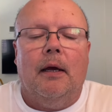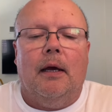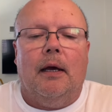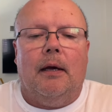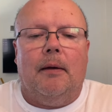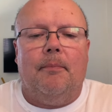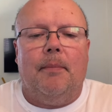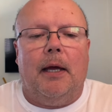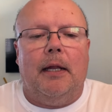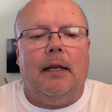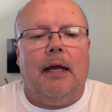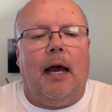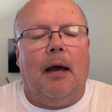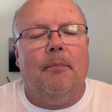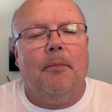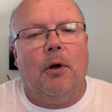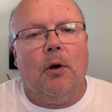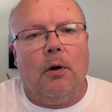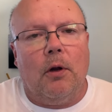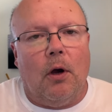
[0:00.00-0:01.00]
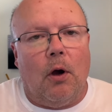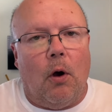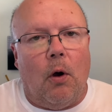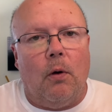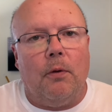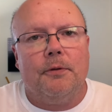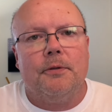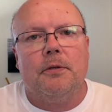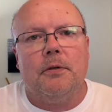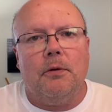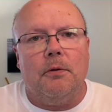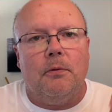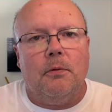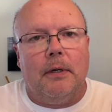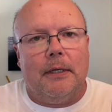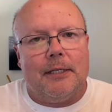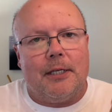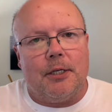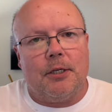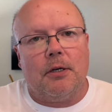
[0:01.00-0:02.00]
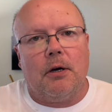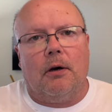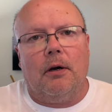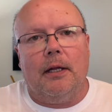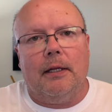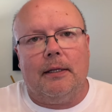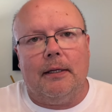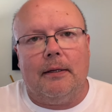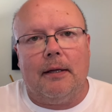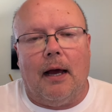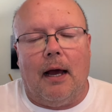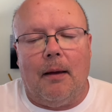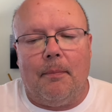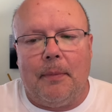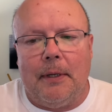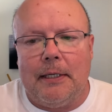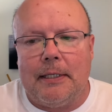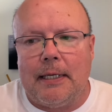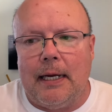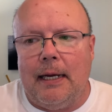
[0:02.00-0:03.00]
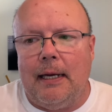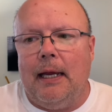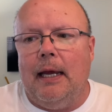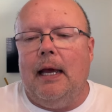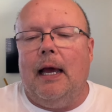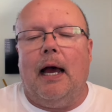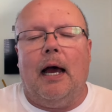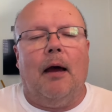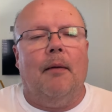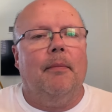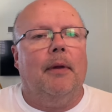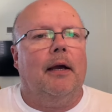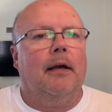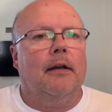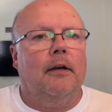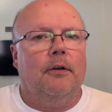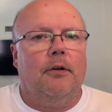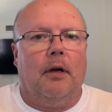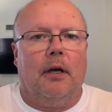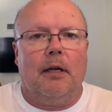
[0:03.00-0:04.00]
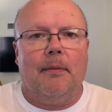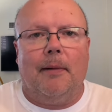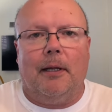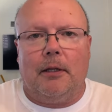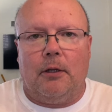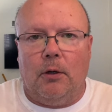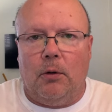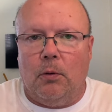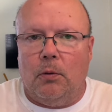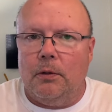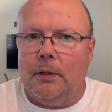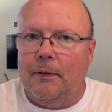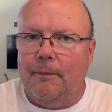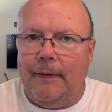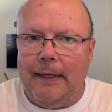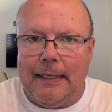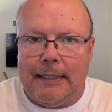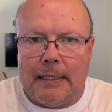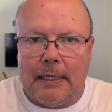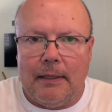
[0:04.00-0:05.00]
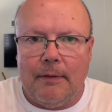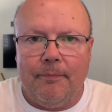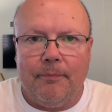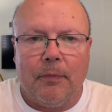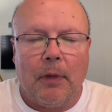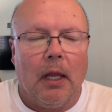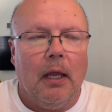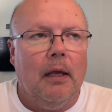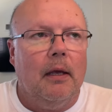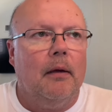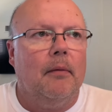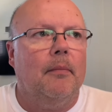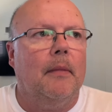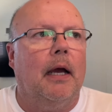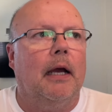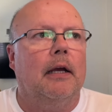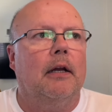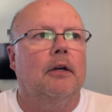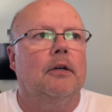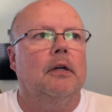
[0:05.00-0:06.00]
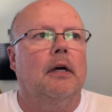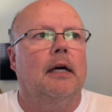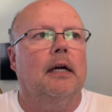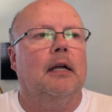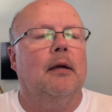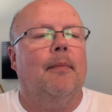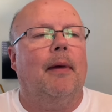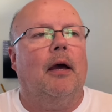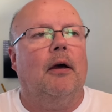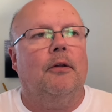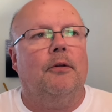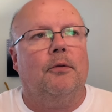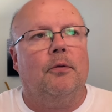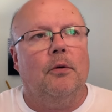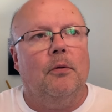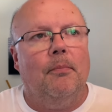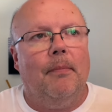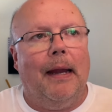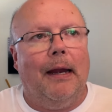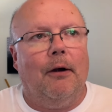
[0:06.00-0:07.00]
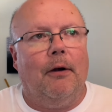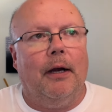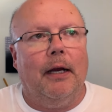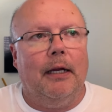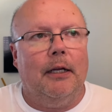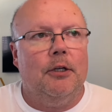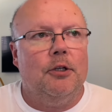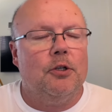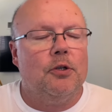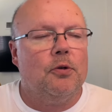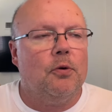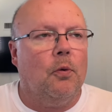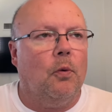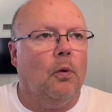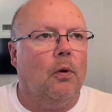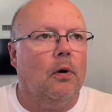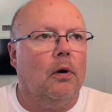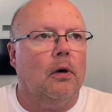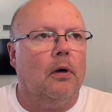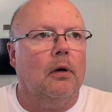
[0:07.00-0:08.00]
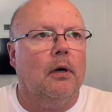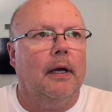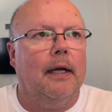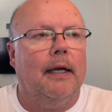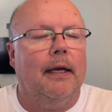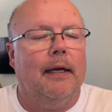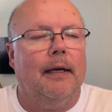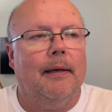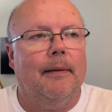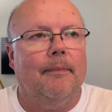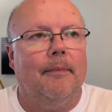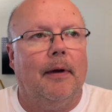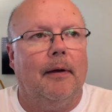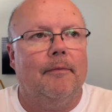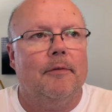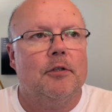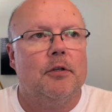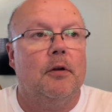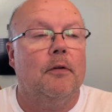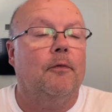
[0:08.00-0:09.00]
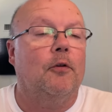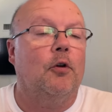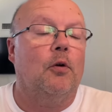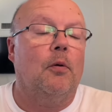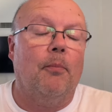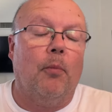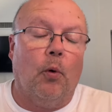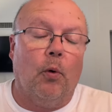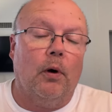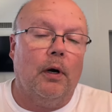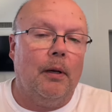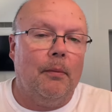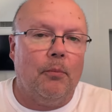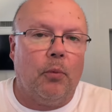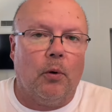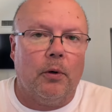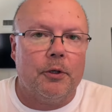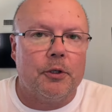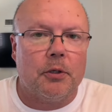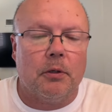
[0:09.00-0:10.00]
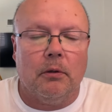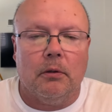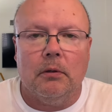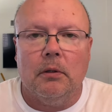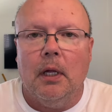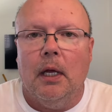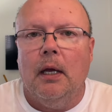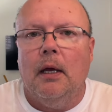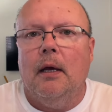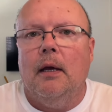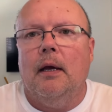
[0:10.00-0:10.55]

But I'm going to also start at the top and say I'm not going to talk about the golden visa. I'm not going to talk about through marriage or obviously if you're born in Portugal.